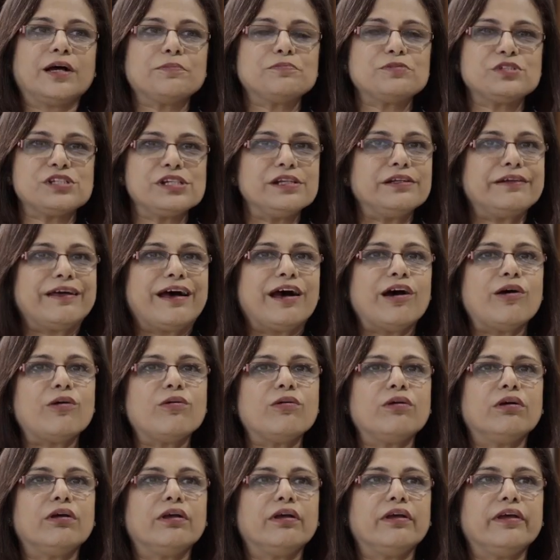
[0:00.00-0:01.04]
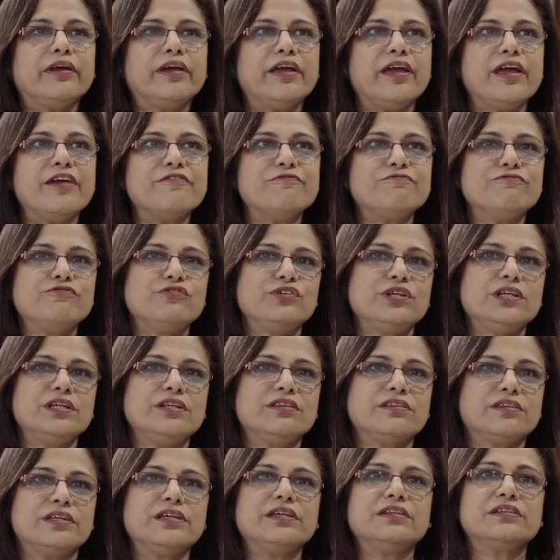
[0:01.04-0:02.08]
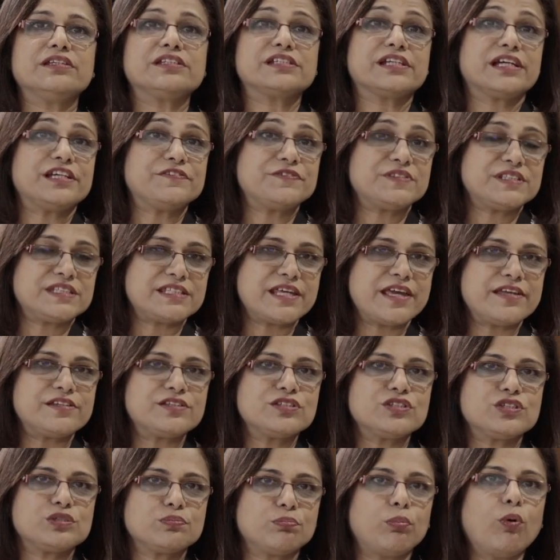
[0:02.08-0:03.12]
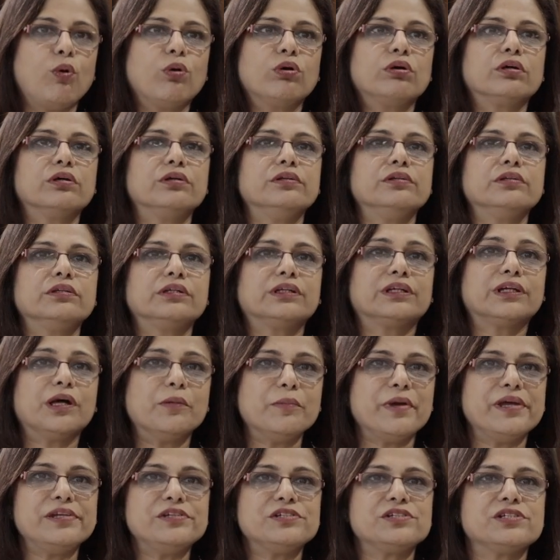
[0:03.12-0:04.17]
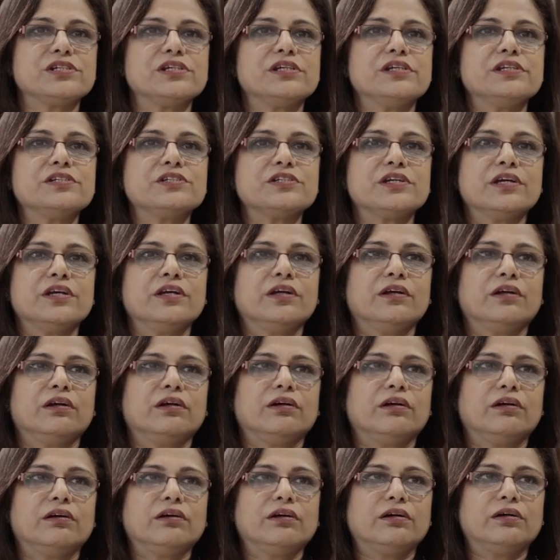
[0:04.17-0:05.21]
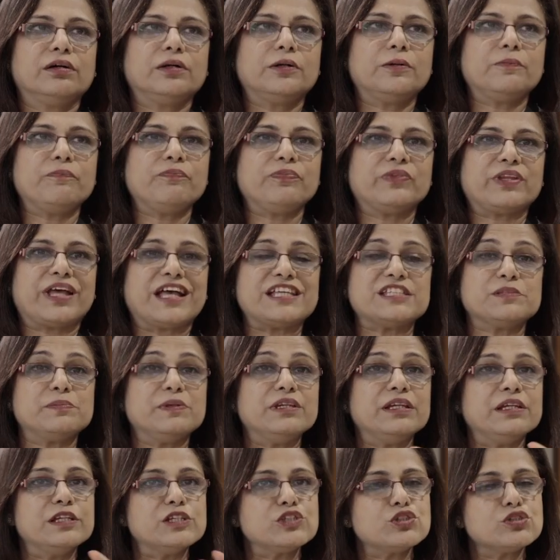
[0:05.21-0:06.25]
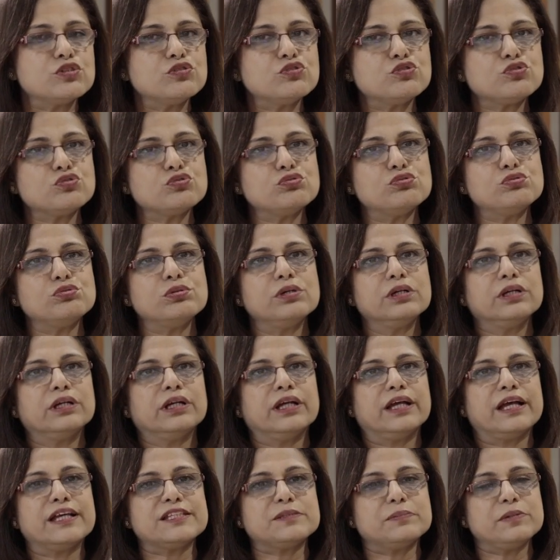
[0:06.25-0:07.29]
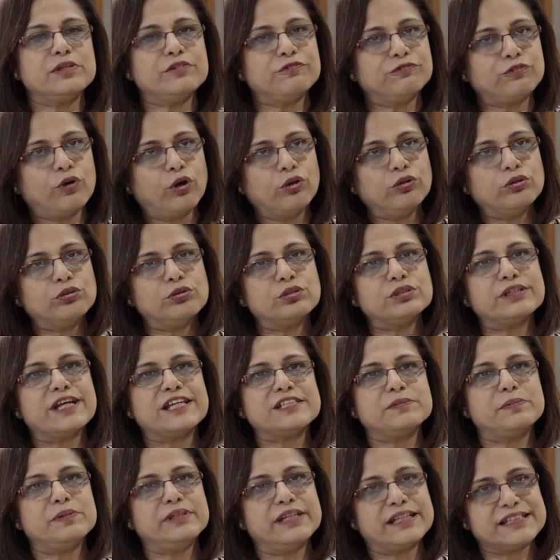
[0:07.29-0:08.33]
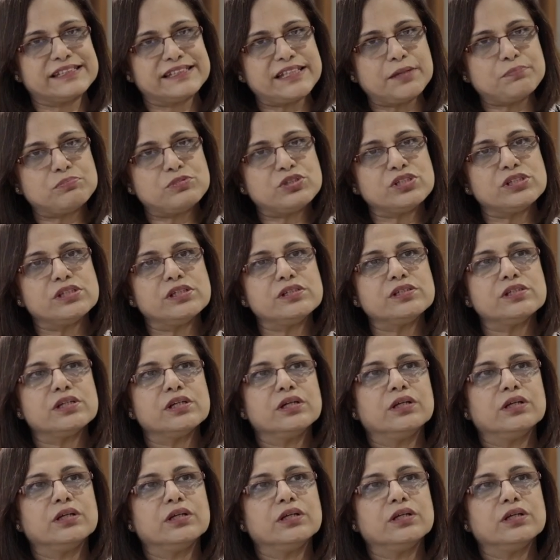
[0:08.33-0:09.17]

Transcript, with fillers: Up till now, everything that I've said, spoken, commented, um, has been listened to, has been followed, has been accepted.